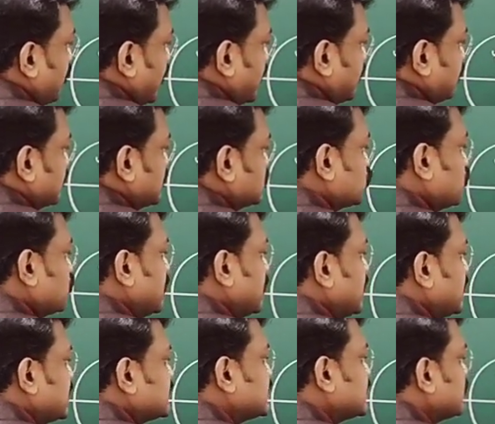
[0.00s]
y1 should
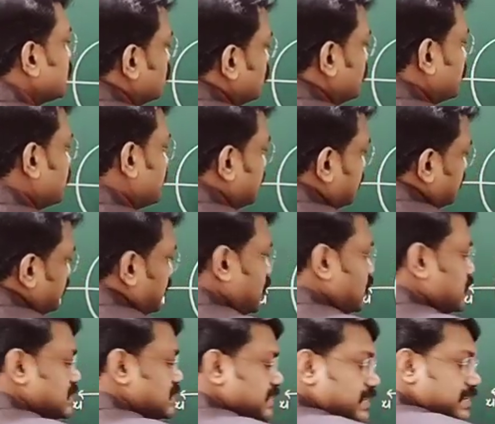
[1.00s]
be 0
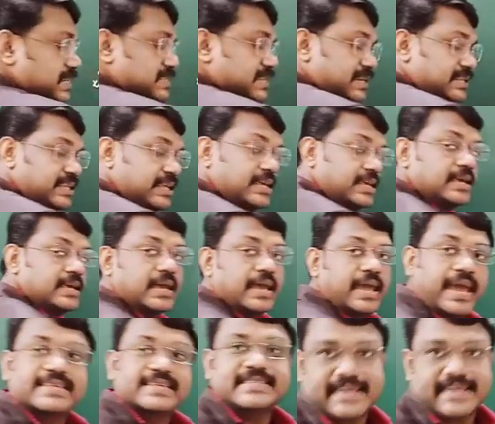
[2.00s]
because it is at the
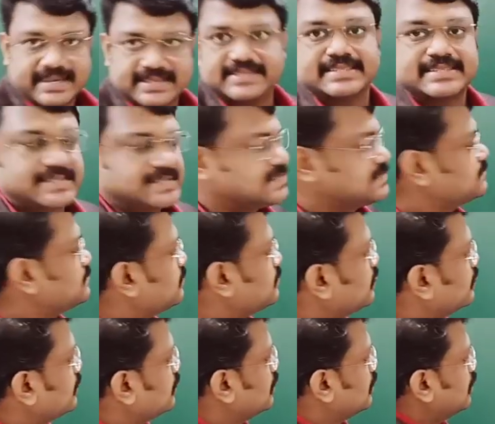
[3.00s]

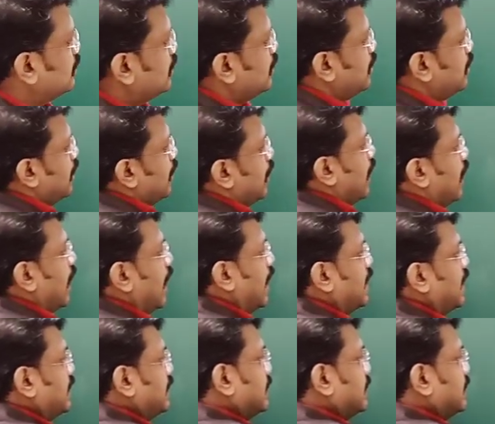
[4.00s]
x-axis. And